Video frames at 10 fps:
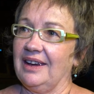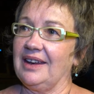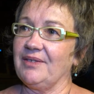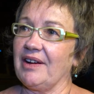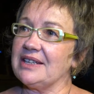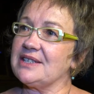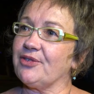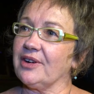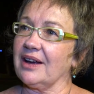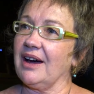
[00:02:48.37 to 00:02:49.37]
in a very
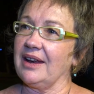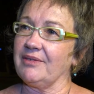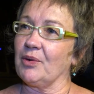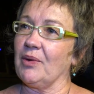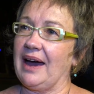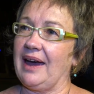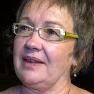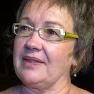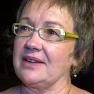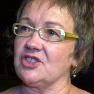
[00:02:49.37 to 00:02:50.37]
different kind of a
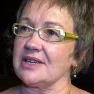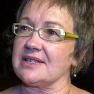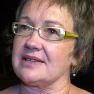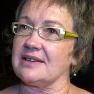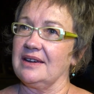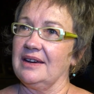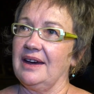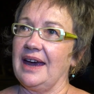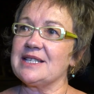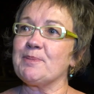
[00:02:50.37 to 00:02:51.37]
way than just
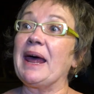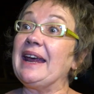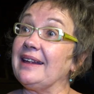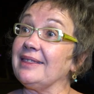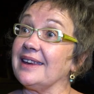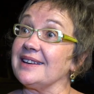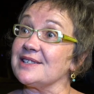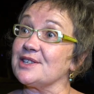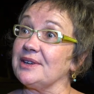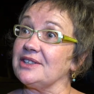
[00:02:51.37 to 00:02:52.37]
explaining
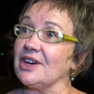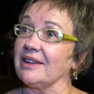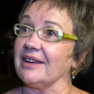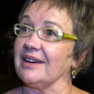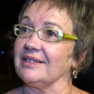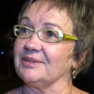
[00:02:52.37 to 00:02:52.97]
things to each other.